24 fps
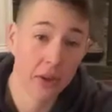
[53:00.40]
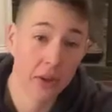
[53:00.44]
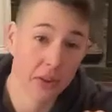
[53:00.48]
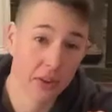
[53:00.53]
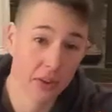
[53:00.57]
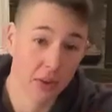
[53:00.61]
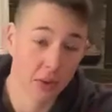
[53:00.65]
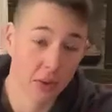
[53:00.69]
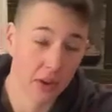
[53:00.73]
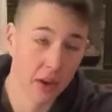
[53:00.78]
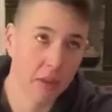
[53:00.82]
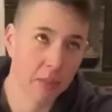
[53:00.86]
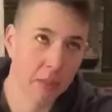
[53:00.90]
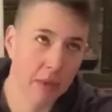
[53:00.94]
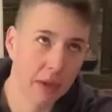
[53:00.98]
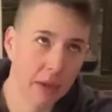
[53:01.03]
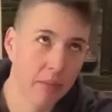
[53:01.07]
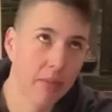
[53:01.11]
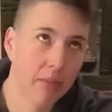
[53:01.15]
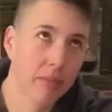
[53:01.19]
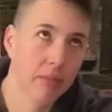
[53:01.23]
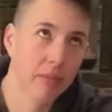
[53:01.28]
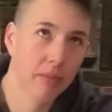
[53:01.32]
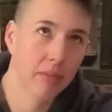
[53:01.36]

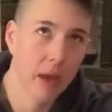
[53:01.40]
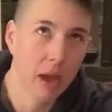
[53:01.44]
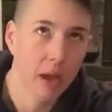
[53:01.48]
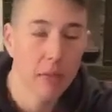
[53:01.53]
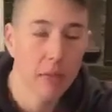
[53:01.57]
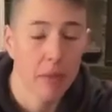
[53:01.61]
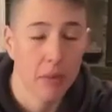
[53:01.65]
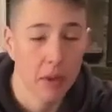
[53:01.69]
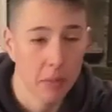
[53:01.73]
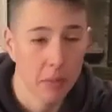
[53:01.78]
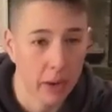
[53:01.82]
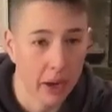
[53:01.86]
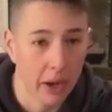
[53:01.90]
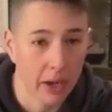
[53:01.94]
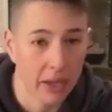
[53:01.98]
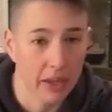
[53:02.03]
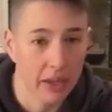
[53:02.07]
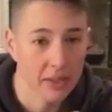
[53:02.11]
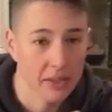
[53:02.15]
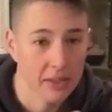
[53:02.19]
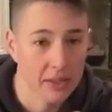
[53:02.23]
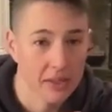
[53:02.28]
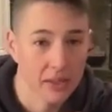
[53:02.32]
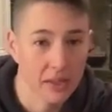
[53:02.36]
I might be
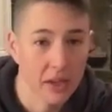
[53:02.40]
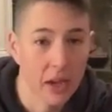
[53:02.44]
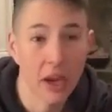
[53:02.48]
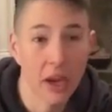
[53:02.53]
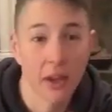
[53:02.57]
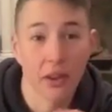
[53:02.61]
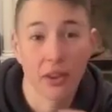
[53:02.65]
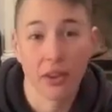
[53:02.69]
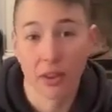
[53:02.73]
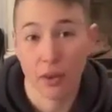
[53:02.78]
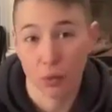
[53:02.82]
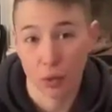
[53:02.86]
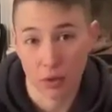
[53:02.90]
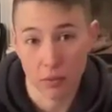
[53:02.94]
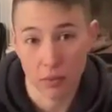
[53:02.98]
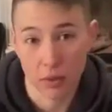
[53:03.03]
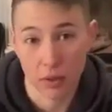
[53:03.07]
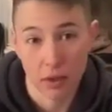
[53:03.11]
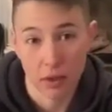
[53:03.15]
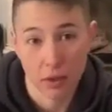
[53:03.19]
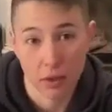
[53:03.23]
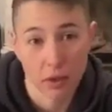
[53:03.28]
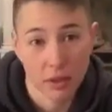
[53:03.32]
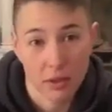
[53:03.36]
biased. I think we've
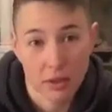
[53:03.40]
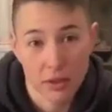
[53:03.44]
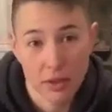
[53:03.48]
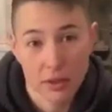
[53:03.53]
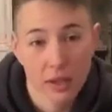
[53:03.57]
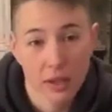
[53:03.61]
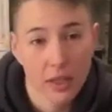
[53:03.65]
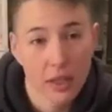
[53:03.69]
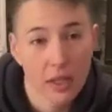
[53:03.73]
been good.